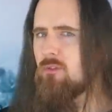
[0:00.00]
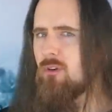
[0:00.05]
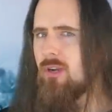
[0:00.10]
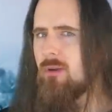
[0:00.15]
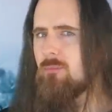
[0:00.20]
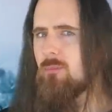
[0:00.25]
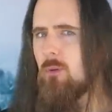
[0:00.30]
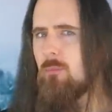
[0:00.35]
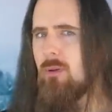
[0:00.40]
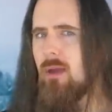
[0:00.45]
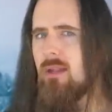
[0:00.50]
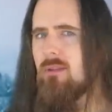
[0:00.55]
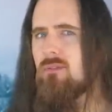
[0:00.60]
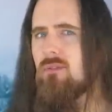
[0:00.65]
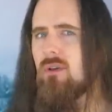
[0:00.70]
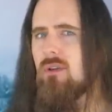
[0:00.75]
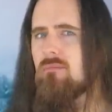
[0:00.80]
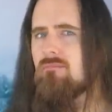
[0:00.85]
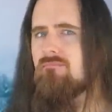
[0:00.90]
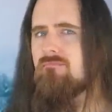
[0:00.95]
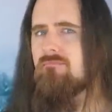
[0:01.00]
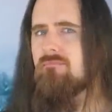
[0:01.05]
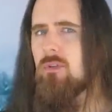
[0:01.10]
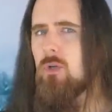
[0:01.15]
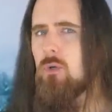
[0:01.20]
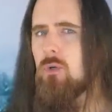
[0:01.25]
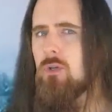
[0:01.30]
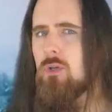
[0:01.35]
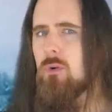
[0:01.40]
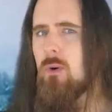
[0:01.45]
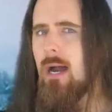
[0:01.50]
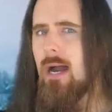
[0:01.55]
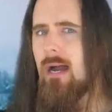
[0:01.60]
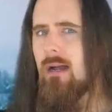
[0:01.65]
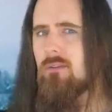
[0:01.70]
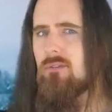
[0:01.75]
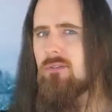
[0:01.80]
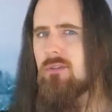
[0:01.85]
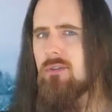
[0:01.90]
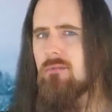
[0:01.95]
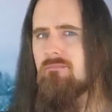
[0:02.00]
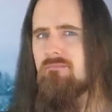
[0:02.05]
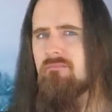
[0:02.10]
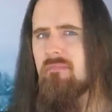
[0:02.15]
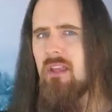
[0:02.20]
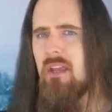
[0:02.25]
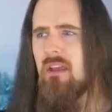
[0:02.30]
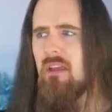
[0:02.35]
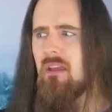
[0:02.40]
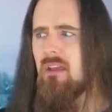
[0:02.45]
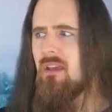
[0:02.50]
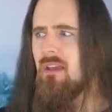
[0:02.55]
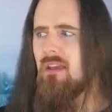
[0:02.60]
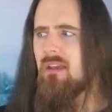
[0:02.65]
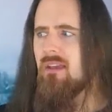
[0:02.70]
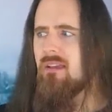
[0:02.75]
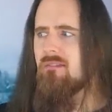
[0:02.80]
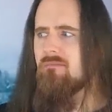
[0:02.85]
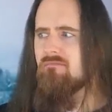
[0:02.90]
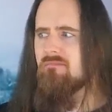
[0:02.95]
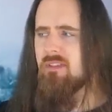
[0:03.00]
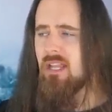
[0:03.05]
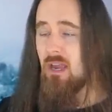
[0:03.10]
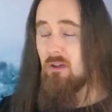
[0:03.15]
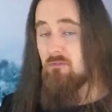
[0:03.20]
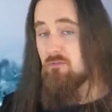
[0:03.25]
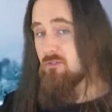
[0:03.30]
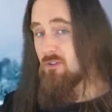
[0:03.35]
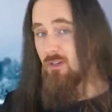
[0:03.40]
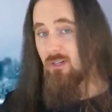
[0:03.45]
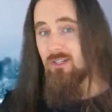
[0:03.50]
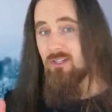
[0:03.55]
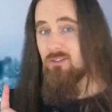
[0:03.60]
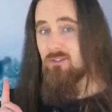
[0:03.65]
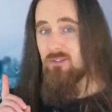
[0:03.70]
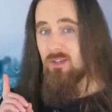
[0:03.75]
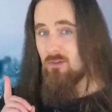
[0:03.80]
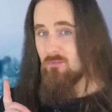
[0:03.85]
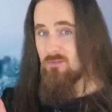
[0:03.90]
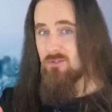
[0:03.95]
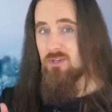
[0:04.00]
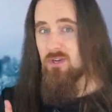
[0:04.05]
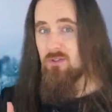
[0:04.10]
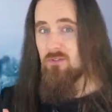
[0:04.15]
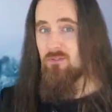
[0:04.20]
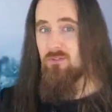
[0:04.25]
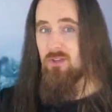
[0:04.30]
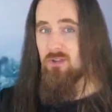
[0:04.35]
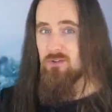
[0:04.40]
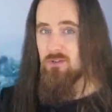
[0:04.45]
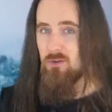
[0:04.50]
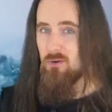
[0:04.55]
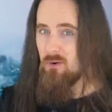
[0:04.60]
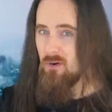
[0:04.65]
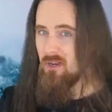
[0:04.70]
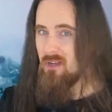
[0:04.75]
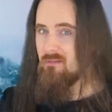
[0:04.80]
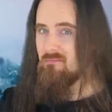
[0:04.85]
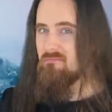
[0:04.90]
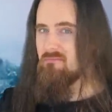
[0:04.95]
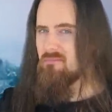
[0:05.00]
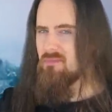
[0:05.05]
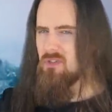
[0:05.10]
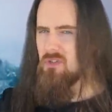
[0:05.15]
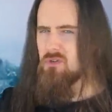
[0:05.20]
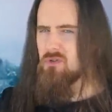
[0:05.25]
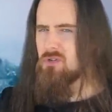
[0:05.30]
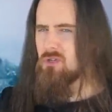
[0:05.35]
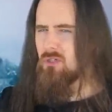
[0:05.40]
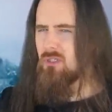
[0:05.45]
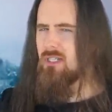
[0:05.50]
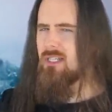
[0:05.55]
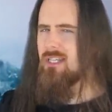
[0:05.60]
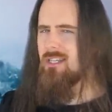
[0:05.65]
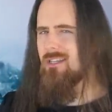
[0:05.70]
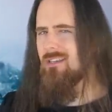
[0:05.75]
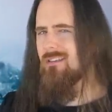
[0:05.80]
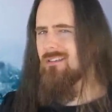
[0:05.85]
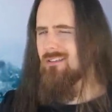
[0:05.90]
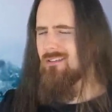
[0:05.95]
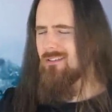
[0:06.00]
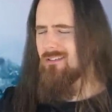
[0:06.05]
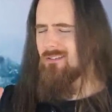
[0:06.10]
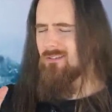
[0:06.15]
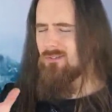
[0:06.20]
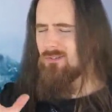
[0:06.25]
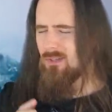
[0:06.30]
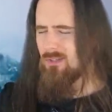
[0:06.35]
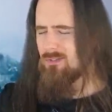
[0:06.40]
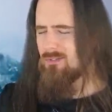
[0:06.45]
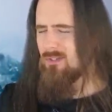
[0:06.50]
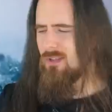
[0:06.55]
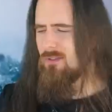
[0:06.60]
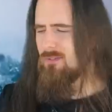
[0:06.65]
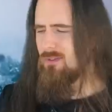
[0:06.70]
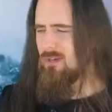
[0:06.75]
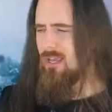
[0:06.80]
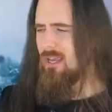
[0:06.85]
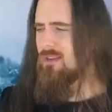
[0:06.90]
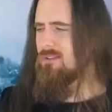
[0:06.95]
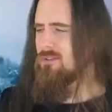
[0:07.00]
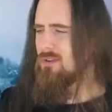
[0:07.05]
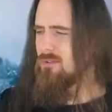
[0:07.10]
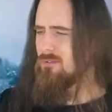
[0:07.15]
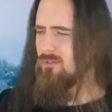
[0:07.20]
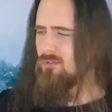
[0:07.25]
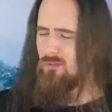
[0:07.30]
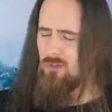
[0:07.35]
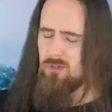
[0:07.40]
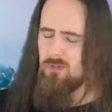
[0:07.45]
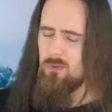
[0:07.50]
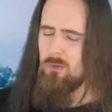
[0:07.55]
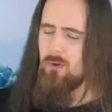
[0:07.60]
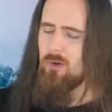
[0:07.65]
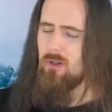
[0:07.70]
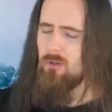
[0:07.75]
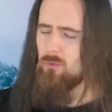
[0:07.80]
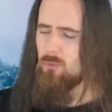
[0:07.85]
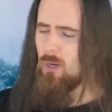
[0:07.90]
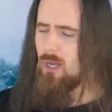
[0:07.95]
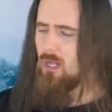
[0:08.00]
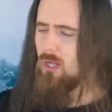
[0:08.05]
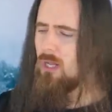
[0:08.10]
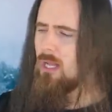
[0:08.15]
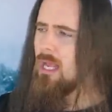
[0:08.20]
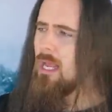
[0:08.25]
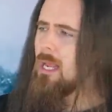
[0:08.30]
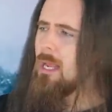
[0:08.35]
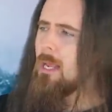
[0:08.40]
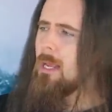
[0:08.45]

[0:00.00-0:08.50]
frame depends on who you ask. Definitely 17th century, usually uh, 16th and 18th is included as well.